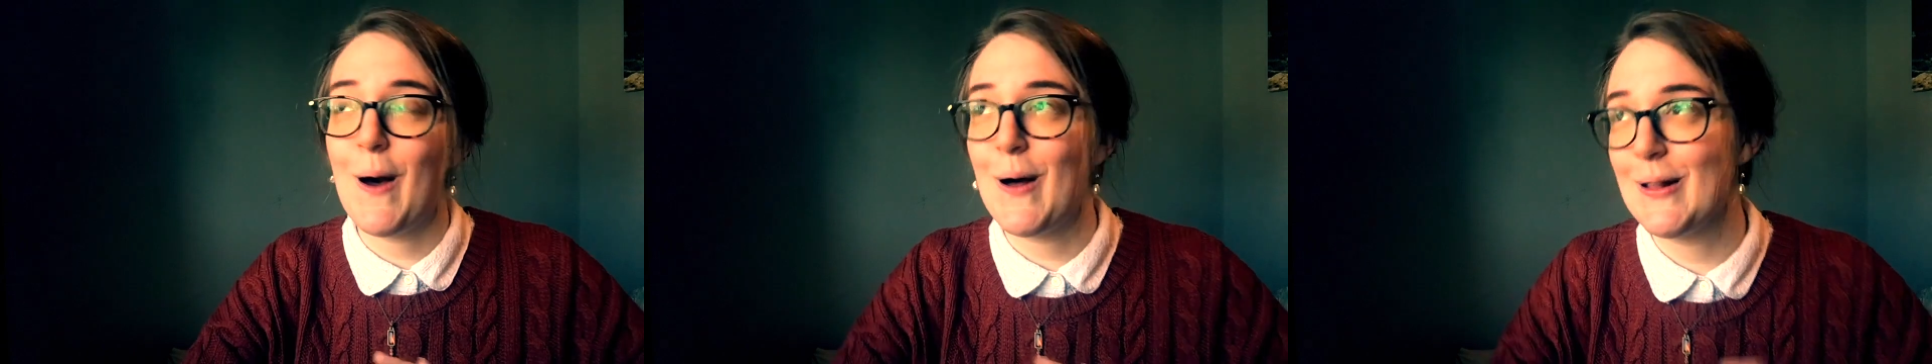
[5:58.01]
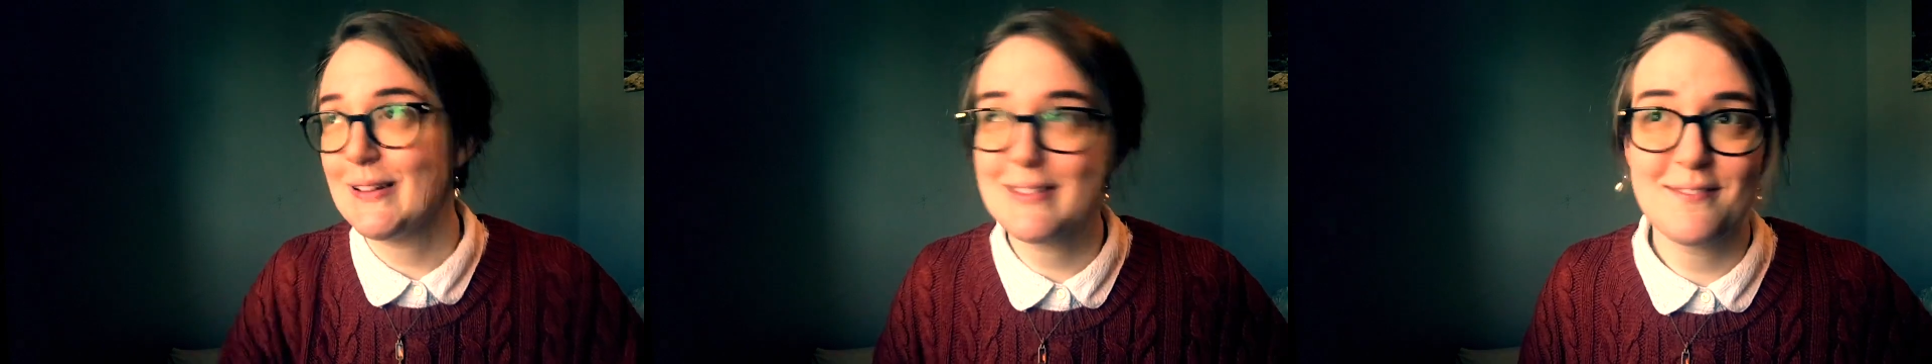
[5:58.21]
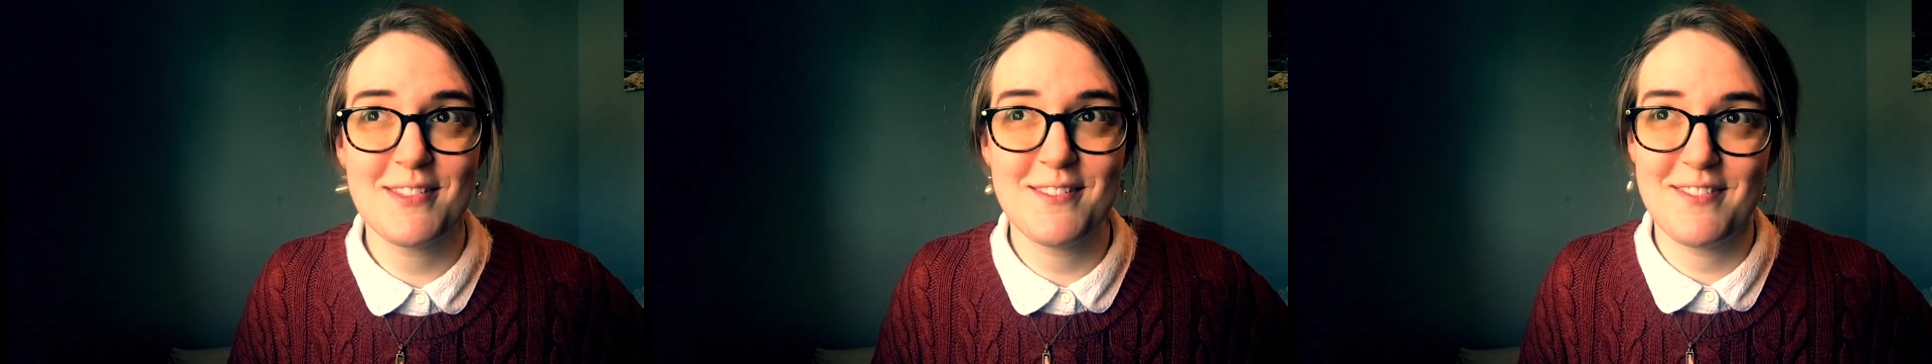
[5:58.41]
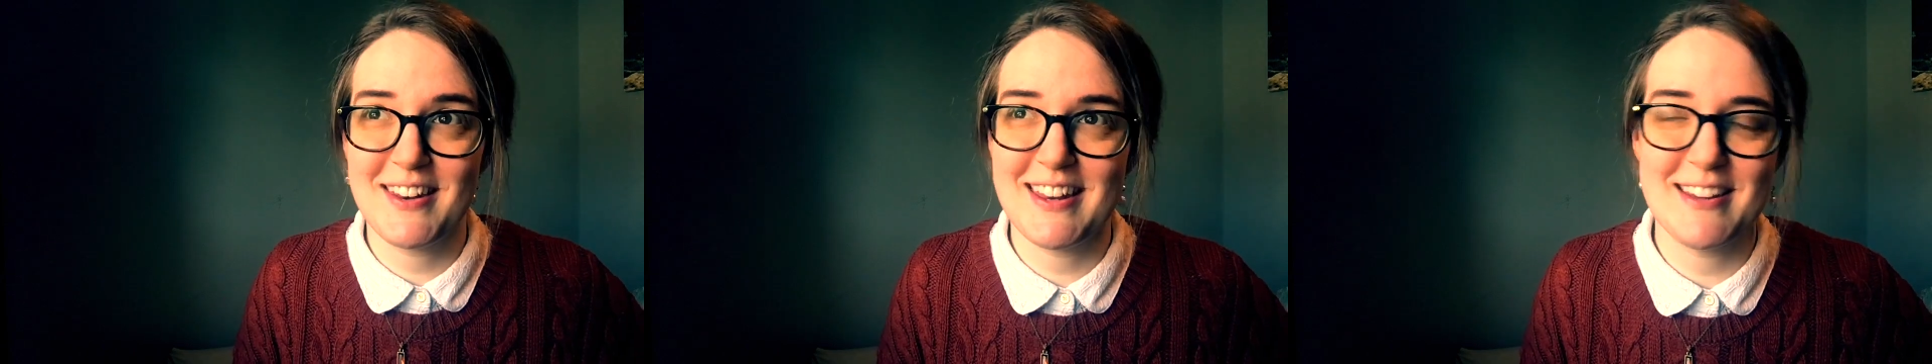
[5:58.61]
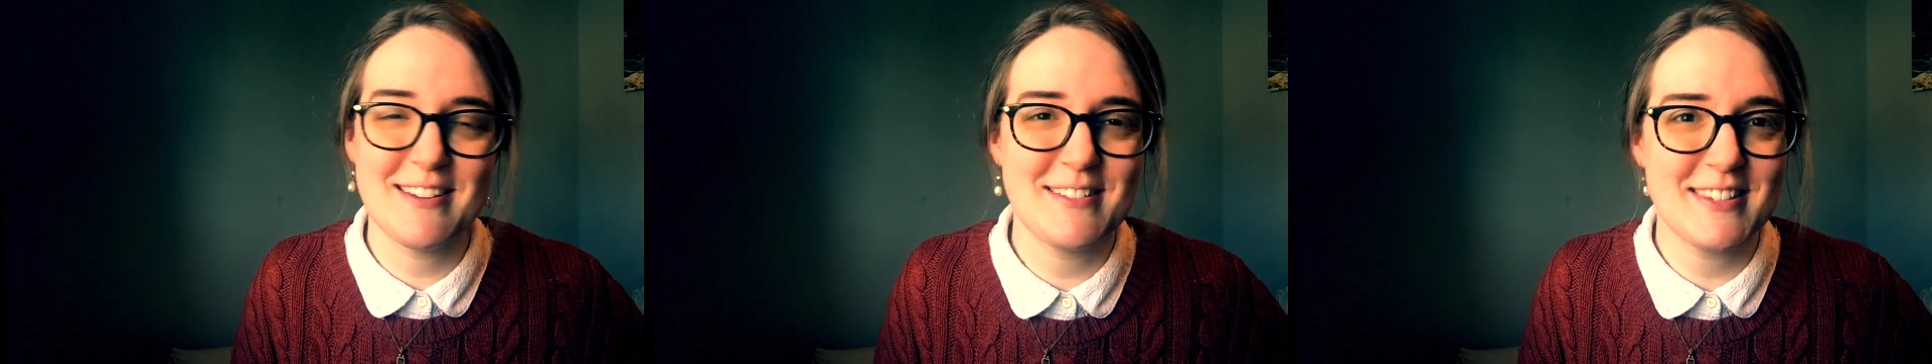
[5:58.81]
all of the
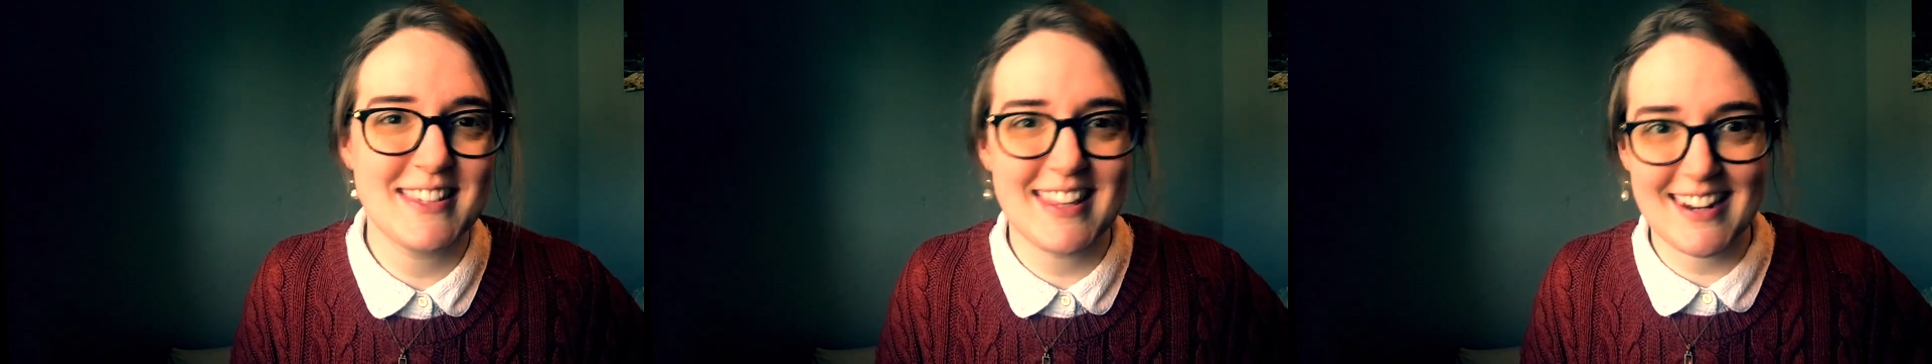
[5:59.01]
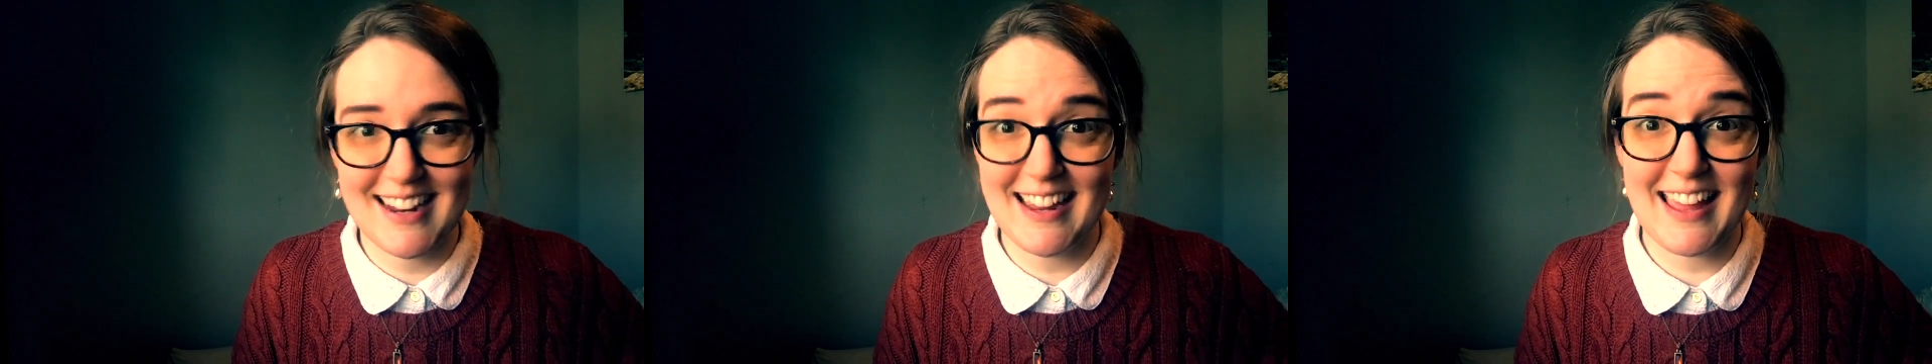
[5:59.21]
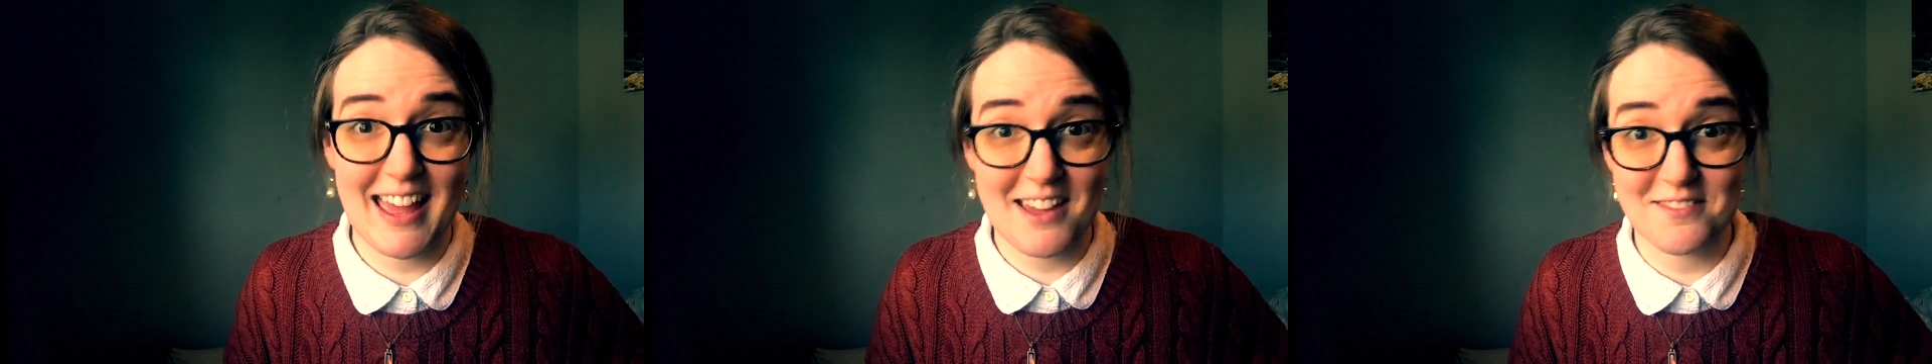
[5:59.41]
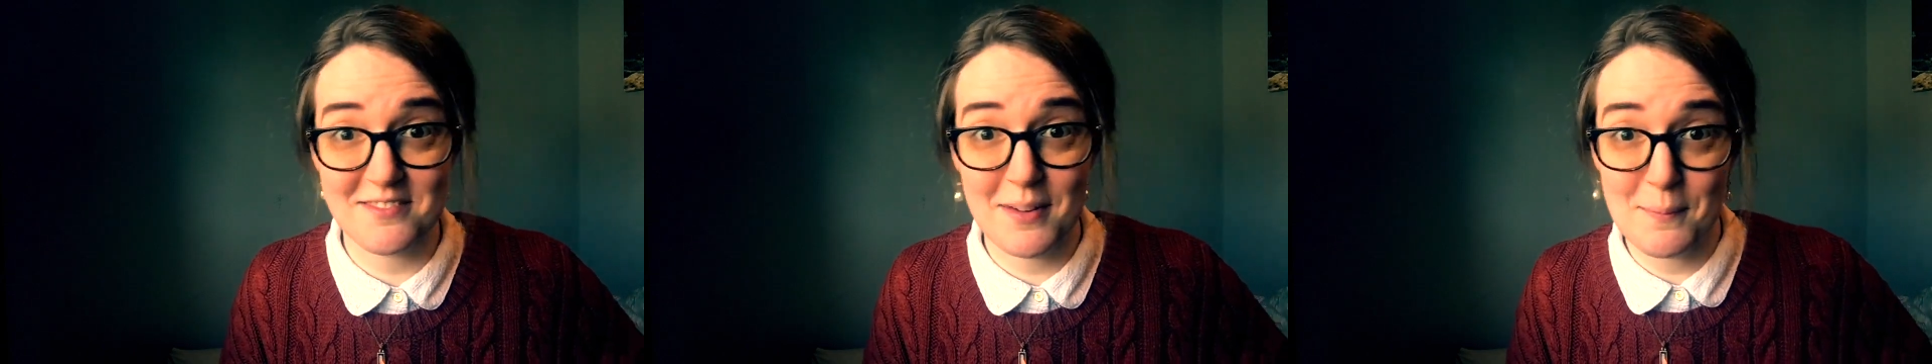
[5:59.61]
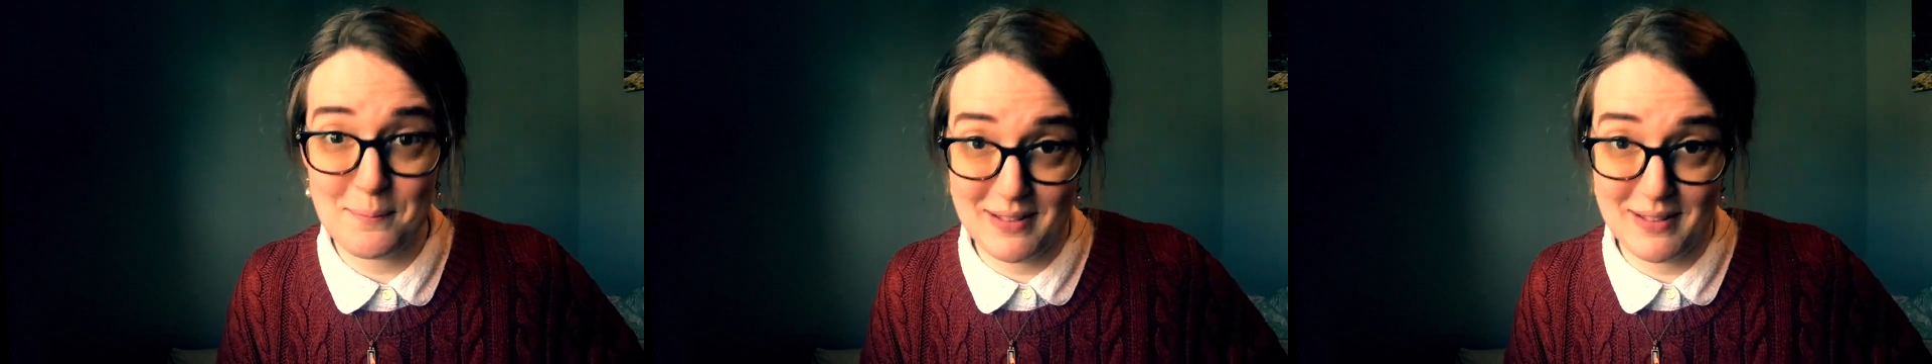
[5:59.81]
videos that I have